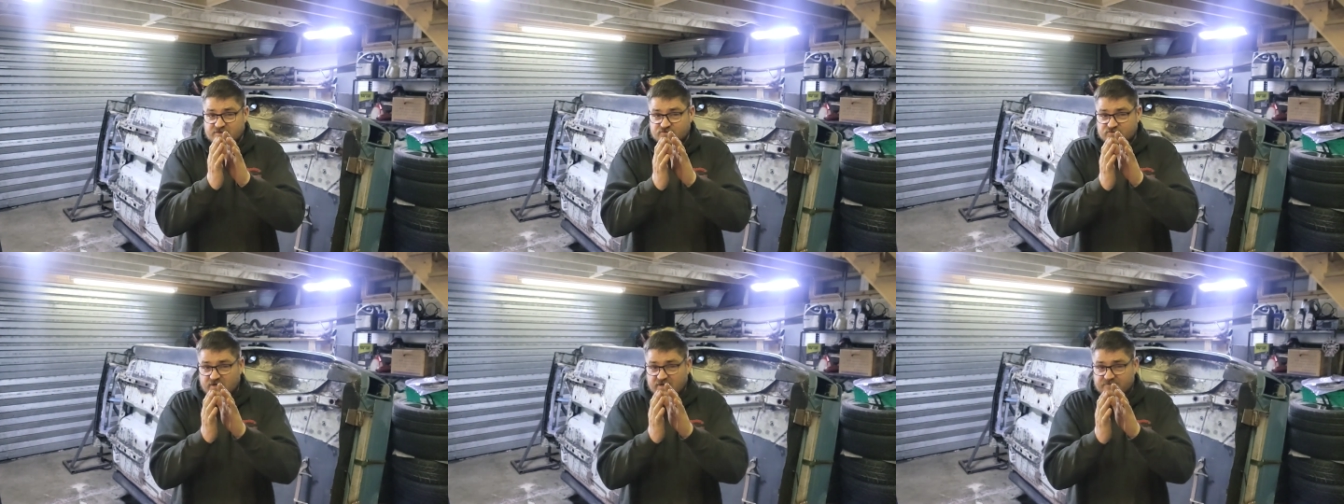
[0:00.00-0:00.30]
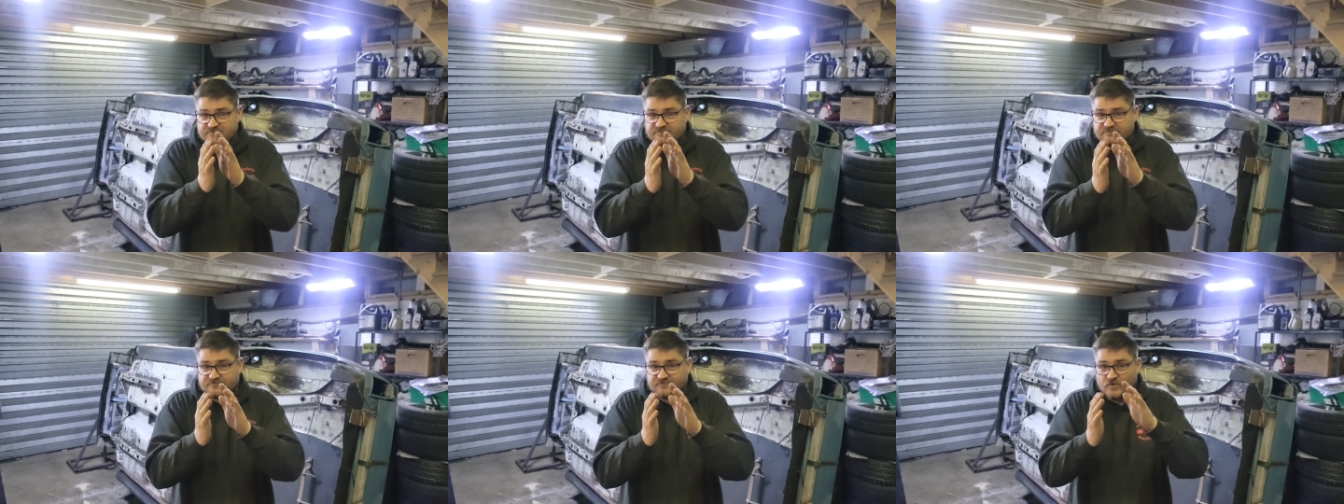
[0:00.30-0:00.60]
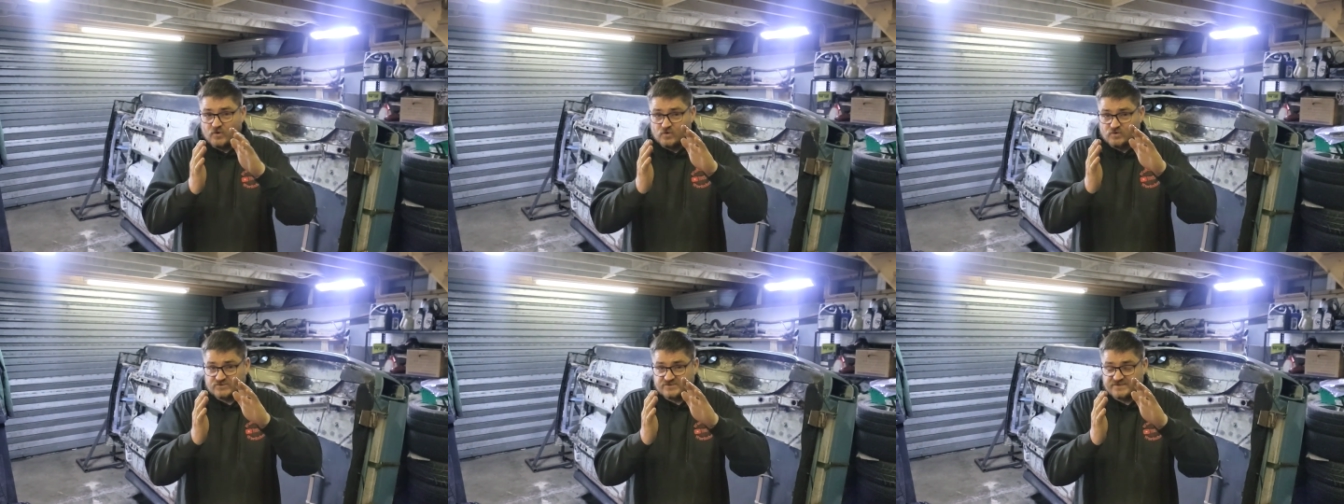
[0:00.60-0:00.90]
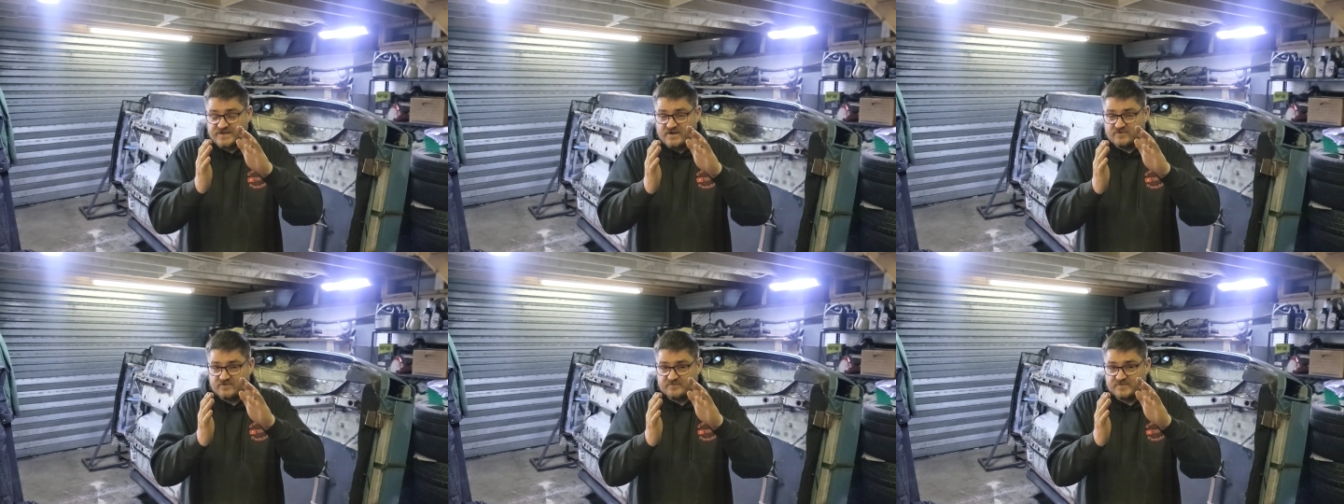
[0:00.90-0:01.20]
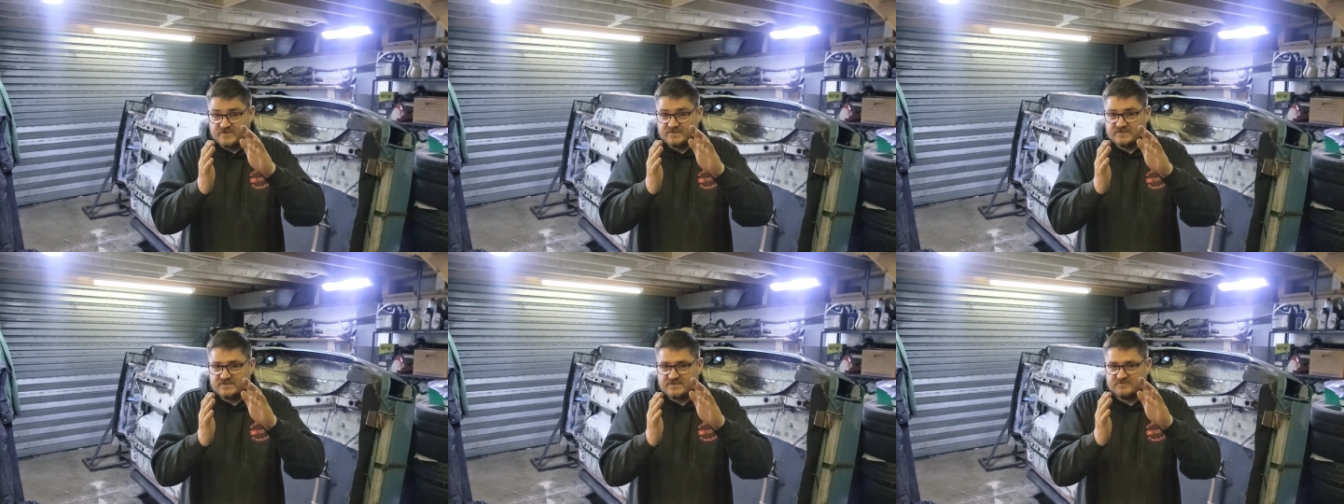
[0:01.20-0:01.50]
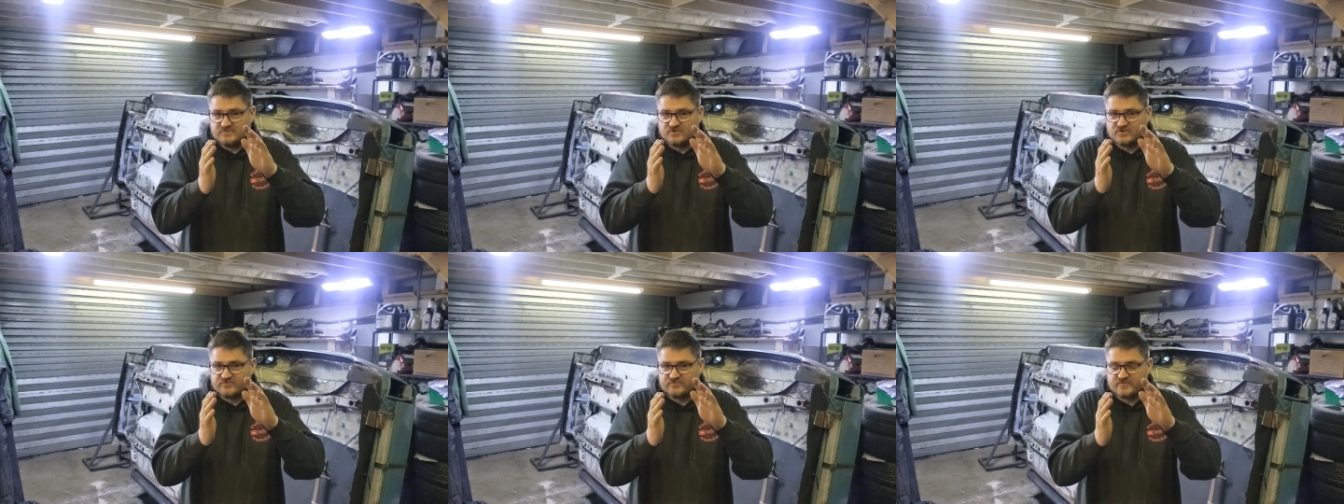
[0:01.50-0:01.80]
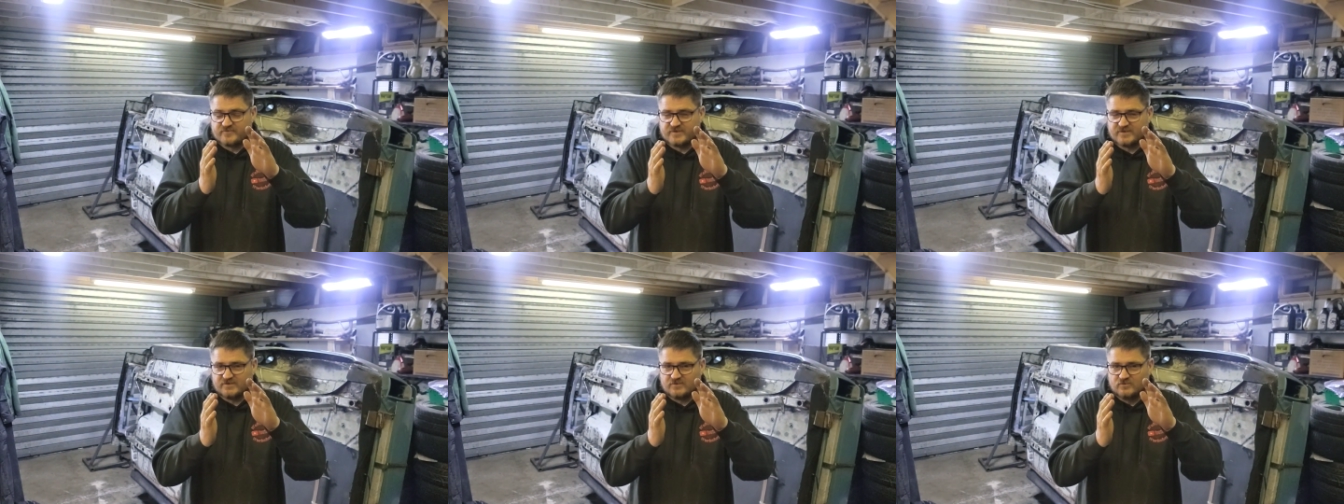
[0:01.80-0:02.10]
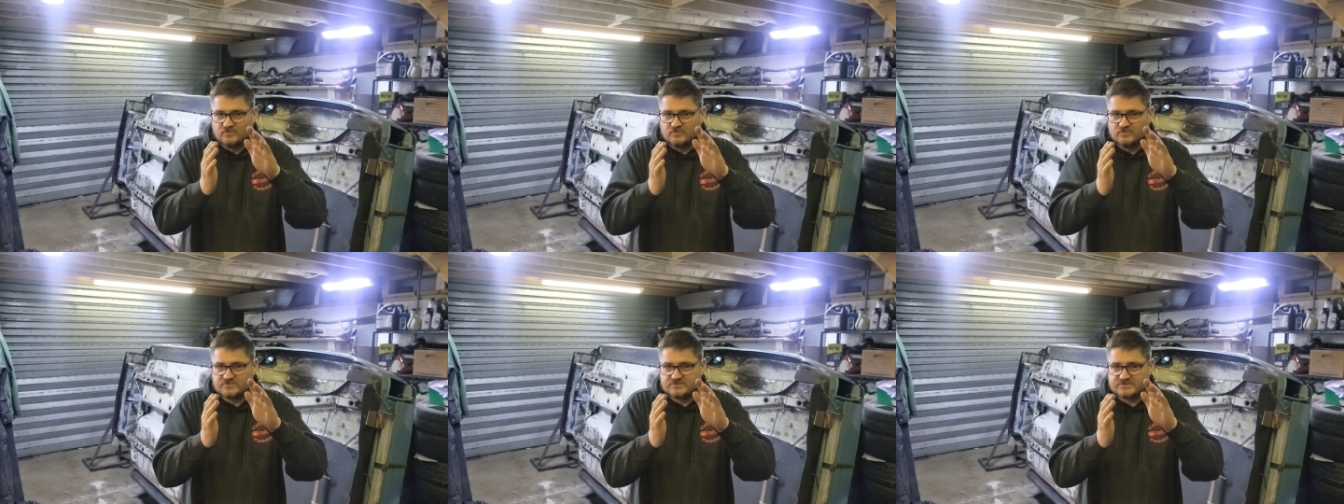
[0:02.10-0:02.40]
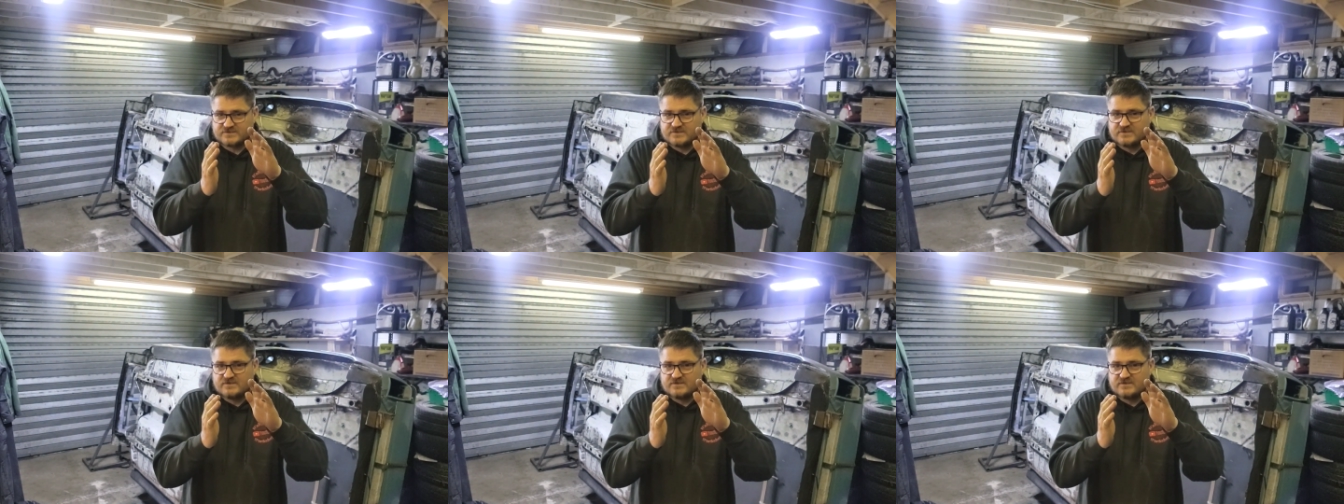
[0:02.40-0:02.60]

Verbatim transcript: try and force it out a bit and keep it under a bit of load,